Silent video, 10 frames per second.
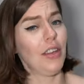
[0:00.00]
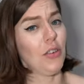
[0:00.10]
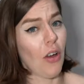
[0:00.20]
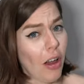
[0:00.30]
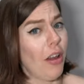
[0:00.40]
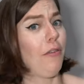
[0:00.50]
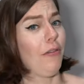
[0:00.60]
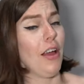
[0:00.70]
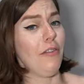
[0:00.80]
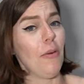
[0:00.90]
There's not a lot of
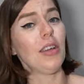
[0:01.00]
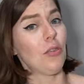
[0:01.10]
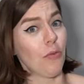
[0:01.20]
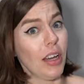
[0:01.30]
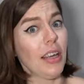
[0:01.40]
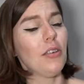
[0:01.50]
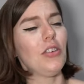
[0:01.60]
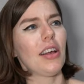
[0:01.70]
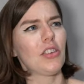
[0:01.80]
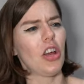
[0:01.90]
flavor. It's a really good
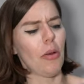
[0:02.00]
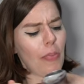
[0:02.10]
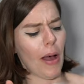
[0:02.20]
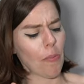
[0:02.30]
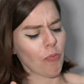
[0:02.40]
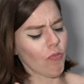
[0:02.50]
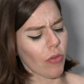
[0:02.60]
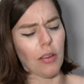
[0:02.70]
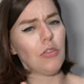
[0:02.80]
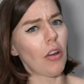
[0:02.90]
texture, but
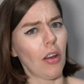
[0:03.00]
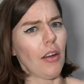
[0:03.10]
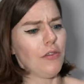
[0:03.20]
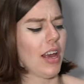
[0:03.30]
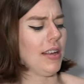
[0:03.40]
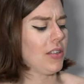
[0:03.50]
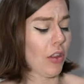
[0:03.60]
not a lot of taste.